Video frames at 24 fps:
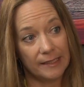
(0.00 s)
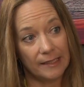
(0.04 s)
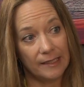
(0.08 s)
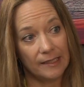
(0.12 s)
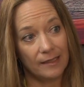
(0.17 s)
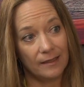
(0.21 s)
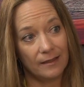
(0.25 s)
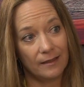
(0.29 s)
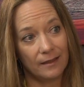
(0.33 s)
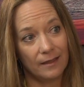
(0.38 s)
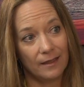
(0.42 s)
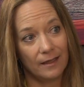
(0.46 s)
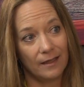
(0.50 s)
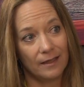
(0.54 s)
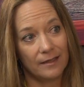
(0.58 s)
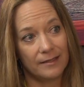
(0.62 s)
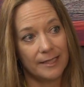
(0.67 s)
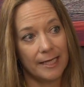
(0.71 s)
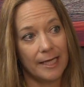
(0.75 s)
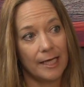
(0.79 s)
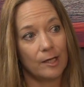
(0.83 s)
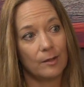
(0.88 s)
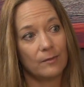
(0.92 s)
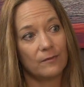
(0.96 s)
need
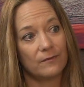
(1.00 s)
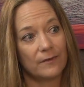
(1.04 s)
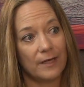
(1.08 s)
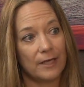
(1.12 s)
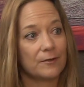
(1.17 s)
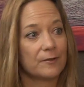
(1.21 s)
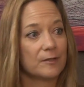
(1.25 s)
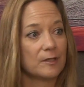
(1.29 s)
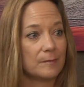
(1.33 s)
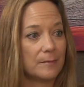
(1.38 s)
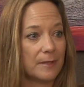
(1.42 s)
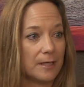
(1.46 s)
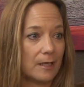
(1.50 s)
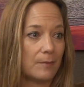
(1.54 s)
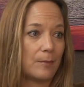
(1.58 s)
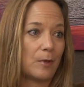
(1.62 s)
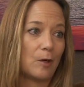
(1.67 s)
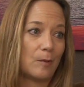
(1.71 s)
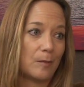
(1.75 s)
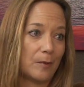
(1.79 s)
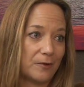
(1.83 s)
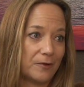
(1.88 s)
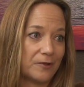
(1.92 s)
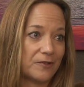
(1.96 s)
to help veterans become
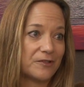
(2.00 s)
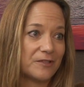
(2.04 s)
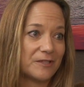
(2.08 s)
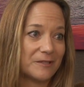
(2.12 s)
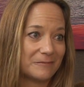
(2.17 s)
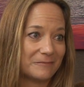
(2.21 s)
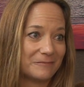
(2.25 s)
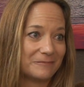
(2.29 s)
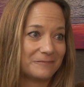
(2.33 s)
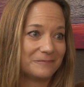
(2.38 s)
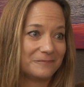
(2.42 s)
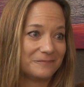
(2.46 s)
homeowners.